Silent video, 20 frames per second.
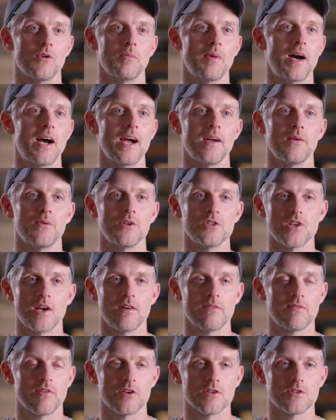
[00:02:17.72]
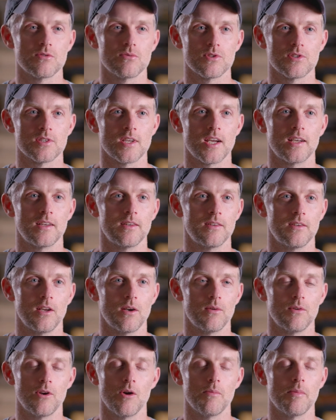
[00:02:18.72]
would buy it, which at first was like, you
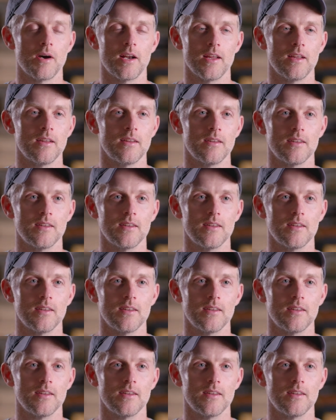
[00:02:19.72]
know, nobody.